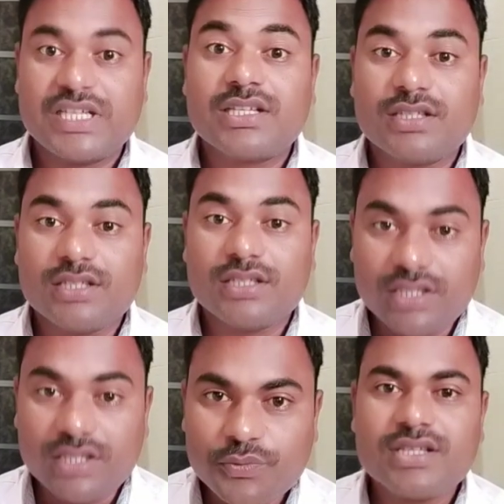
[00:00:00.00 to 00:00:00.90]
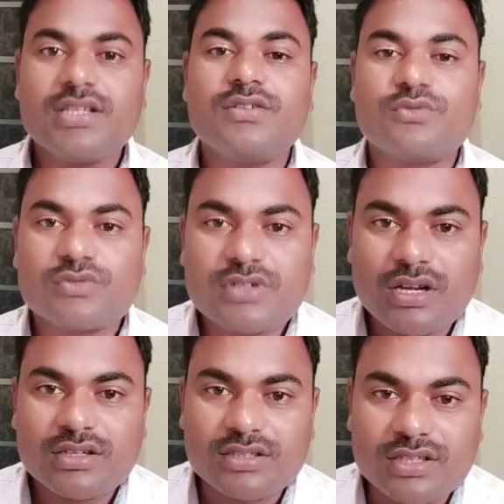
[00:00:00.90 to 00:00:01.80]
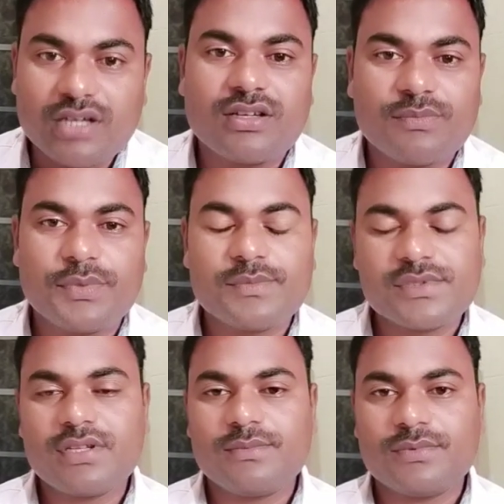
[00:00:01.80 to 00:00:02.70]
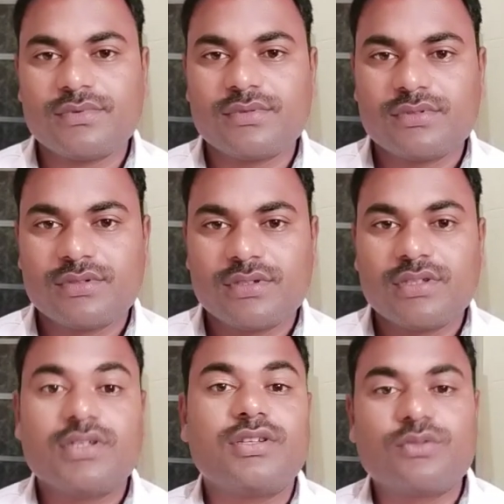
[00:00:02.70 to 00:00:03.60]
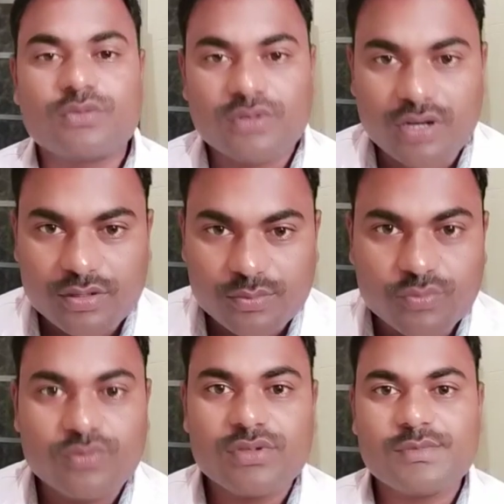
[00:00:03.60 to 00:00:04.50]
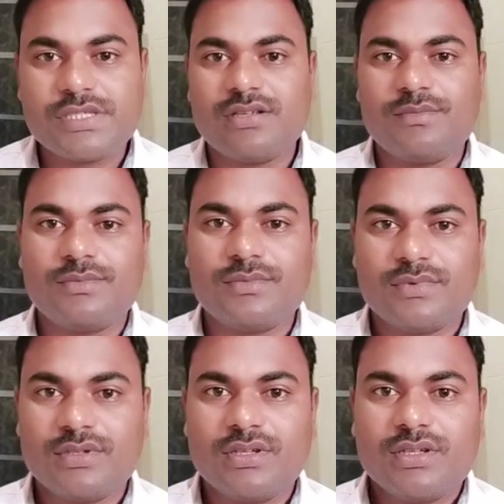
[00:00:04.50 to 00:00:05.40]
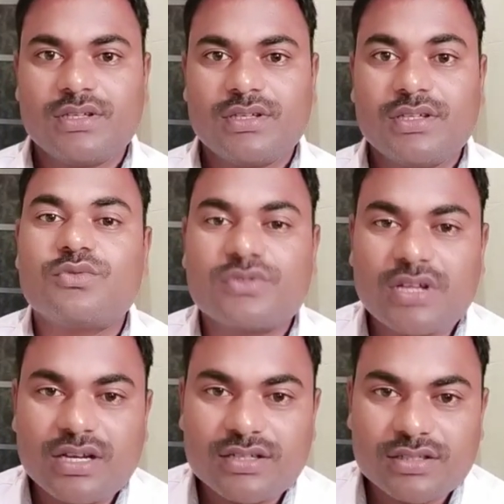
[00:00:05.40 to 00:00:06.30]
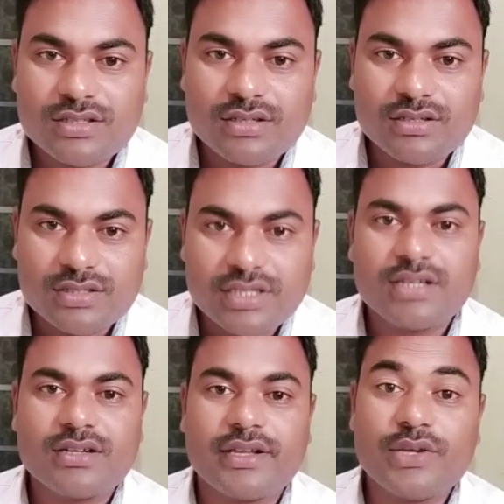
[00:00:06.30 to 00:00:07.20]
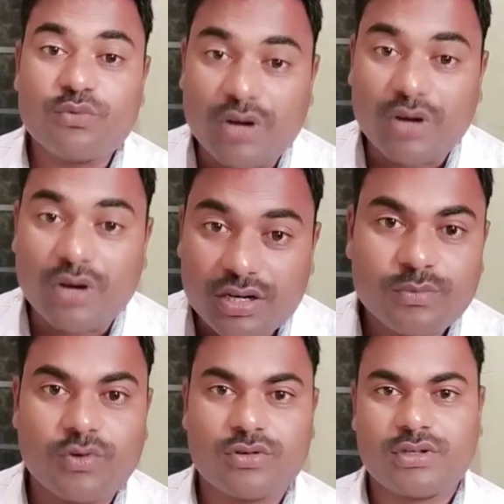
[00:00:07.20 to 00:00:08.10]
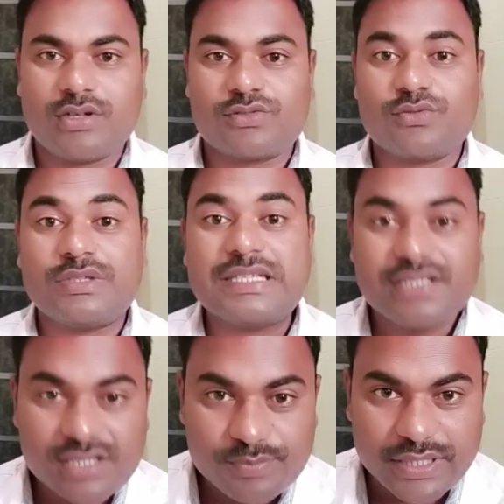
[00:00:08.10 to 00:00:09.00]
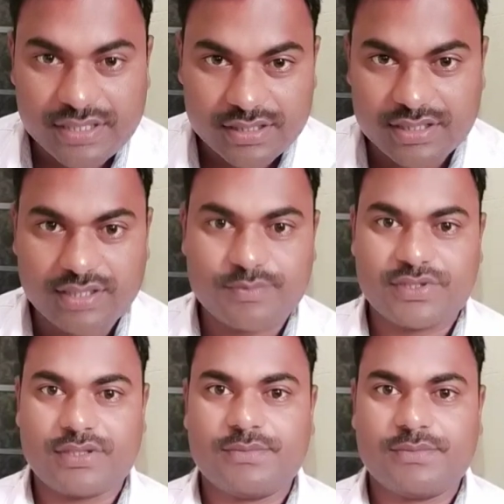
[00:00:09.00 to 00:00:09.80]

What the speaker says: Even he could not get up himself, he could not move himself, he could not take a water bottle also independently himself.